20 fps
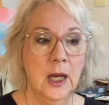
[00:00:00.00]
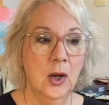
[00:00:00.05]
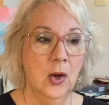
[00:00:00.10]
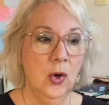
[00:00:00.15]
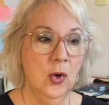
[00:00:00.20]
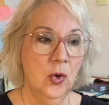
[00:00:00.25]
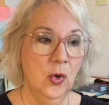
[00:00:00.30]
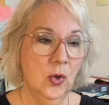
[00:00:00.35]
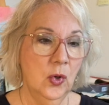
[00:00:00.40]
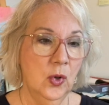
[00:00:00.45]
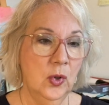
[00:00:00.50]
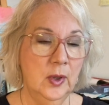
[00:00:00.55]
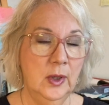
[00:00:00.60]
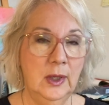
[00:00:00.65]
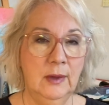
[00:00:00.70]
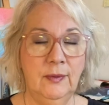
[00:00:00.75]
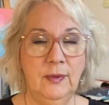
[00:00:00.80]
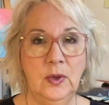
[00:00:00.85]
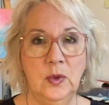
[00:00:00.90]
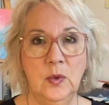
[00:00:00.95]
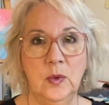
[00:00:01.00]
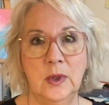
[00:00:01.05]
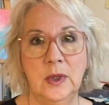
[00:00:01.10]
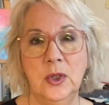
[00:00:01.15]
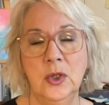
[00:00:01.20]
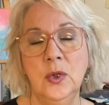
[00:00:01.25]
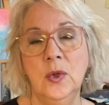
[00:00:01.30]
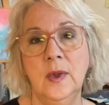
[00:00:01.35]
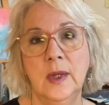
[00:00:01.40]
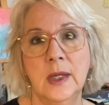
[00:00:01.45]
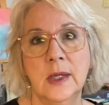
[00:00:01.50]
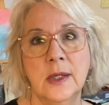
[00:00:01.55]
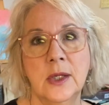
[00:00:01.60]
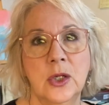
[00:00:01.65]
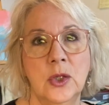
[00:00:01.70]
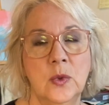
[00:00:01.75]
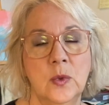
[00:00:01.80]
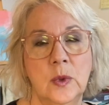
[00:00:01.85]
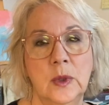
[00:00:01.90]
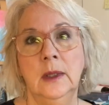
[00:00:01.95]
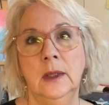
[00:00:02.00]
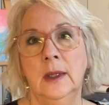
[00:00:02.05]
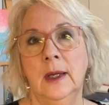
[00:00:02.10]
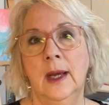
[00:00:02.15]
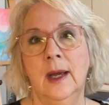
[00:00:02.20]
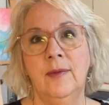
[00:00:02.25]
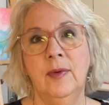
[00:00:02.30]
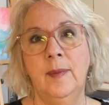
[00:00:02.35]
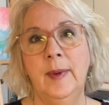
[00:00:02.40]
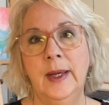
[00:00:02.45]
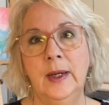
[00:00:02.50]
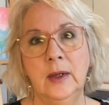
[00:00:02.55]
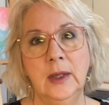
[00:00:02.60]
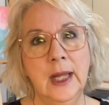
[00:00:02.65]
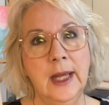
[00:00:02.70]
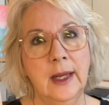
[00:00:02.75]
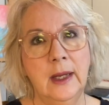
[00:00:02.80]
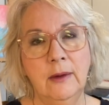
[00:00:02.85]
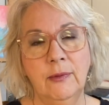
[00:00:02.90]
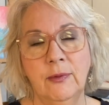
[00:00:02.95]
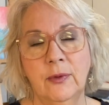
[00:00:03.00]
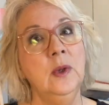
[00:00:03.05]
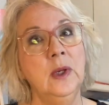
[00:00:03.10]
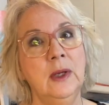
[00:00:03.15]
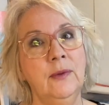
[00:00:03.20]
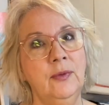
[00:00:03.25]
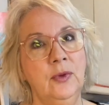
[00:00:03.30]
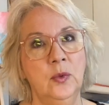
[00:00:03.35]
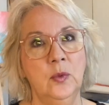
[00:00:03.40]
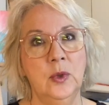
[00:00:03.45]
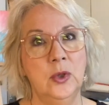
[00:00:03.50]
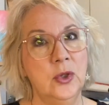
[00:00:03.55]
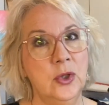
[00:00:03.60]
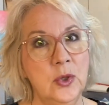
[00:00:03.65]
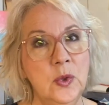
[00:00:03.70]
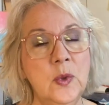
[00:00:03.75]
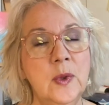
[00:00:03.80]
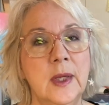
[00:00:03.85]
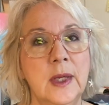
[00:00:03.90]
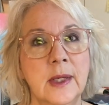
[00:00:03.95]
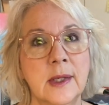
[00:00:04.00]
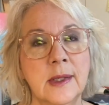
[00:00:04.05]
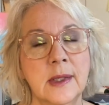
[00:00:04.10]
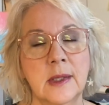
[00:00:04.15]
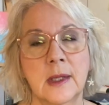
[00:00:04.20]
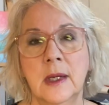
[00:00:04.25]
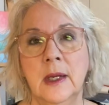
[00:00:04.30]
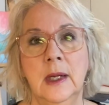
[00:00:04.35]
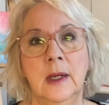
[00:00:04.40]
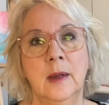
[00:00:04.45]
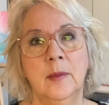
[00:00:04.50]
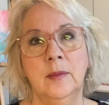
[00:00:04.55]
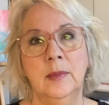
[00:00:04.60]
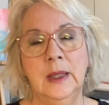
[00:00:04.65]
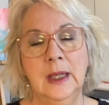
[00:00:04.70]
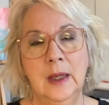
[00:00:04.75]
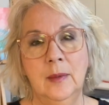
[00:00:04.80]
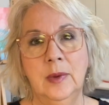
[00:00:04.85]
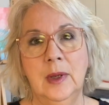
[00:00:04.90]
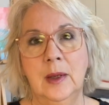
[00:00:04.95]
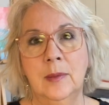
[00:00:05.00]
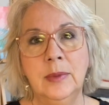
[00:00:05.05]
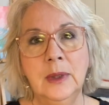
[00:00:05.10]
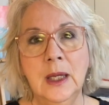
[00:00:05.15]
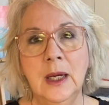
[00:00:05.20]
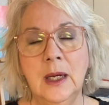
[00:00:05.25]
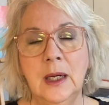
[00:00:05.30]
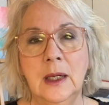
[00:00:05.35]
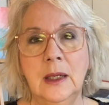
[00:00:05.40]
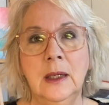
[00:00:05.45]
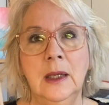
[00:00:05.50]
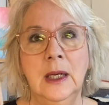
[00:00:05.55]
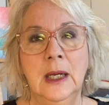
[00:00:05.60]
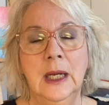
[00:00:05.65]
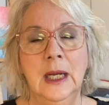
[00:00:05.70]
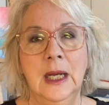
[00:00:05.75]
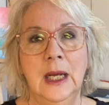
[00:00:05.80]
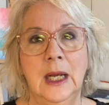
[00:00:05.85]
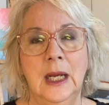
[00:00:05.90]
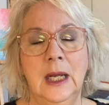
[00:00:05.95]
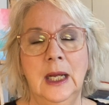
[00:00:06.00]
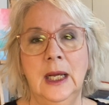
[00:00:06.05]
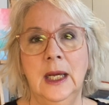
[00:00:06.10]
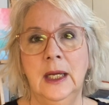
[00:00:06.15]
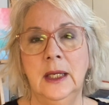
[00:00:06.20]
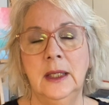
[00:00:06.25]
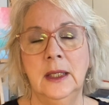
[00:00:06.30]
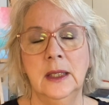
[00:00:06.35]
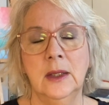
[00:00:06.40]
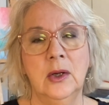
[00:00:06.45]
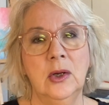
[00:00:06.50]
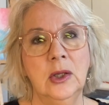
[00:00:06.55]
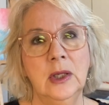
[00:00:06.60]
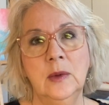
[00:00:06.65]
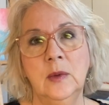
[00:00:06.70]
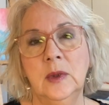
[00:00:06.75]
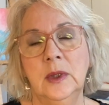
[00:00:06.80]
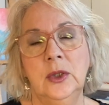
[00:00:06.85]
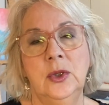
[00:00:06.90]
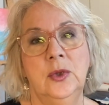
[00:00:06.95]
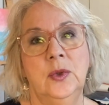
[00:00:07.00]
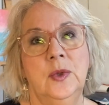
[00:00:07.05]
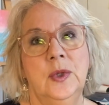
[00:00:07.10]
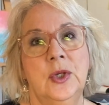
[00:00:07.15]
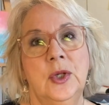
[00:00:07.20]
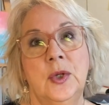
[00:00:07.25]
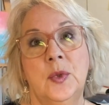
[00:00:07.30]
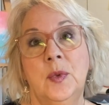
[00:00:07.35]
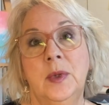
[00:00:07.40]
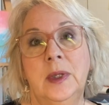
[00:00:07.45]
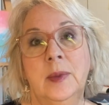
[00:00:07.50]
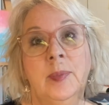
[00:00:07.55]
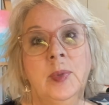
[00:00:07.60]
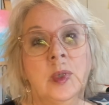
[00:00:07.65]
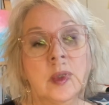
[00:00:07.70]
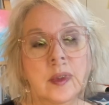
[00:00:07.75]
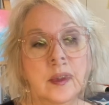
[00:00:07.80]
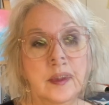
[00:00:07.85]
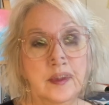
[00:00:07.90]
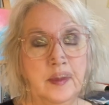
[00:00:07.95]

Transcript: Or if you would do this, you would have a better life. Or if you would do this, blah, blah, blah. And all I want to do is just read a book.